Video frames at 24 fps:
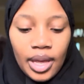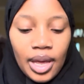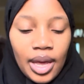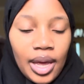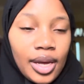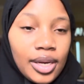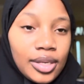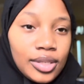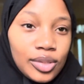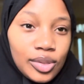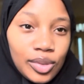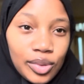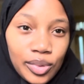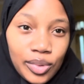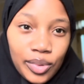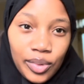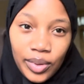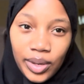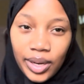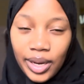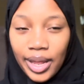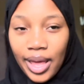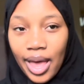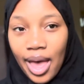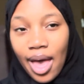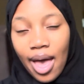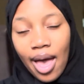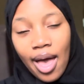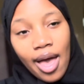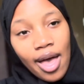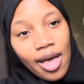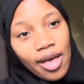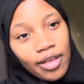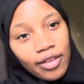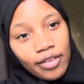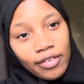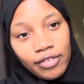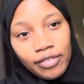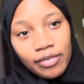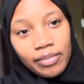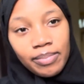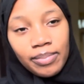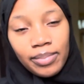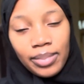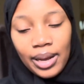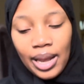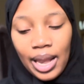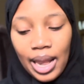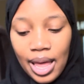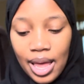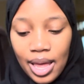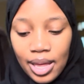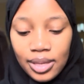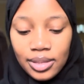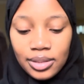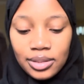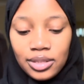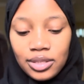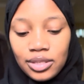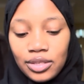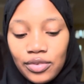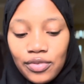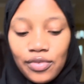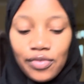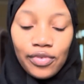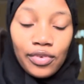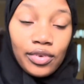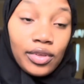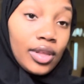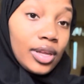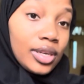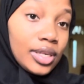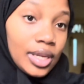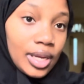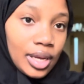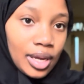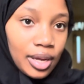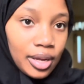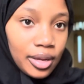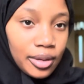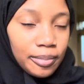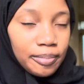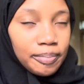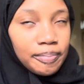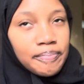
I don't really have plans for the day.